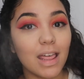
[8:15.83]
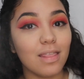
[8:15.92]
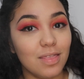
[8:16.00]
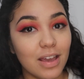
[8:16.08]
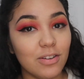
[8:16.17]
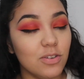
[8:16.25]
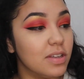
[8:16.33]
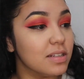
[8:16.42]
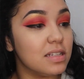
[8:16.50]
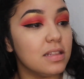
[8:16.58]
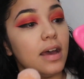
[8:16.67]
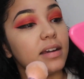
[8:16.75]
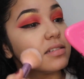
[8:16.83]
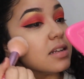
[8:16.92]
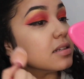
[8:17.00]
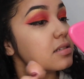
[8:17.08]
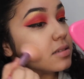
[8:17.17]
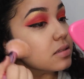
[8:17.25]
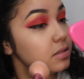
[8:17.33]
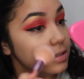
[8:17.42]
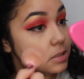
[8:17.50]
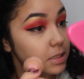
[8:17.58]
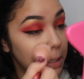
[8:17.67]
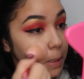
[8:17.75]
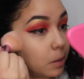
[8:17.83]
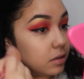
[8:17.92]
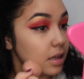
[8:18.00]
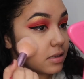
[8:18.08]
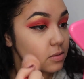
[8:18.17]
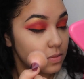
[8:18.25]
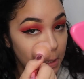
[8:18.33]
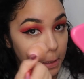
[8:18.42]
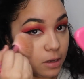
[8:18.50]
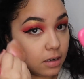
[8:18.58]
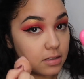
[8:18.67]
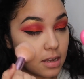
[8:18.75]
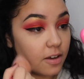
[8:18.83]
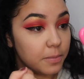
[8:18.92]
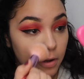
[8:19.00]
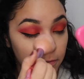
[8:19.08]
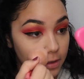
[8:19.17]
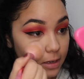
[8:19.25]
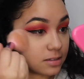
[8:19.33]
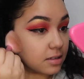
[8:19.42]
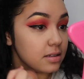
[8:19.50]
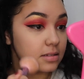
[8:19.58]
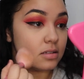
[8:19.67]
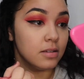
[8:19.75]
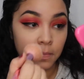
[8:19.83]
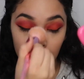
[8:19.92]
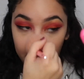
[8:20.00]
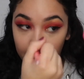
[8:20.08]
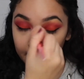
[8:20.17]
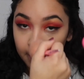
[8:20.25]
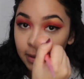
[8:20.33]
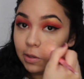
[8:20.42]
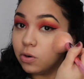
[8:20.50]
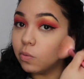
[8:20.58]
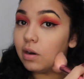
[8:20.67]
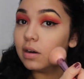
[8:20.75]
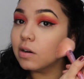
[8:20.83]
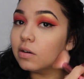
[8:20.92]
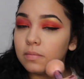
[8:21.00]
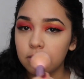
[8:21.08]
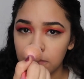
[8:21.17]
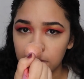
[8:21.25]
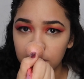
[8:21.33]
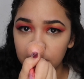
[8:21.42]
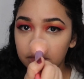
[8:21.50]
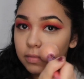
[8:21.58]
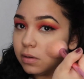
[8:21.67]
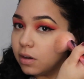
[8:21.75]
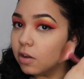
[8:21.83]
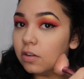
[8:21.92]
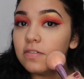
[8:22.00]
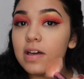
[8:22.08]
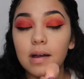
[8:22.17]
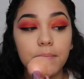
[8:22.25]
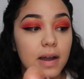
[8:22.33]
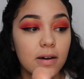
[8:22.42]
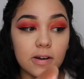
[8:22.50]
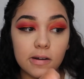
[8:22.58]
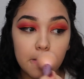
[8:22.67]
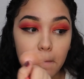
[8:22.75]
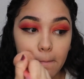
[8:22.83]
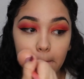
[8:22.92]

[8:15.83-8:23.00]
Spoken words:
There you can see the excess. You see? That's why you got to tap off the excess. You don't want all of that powder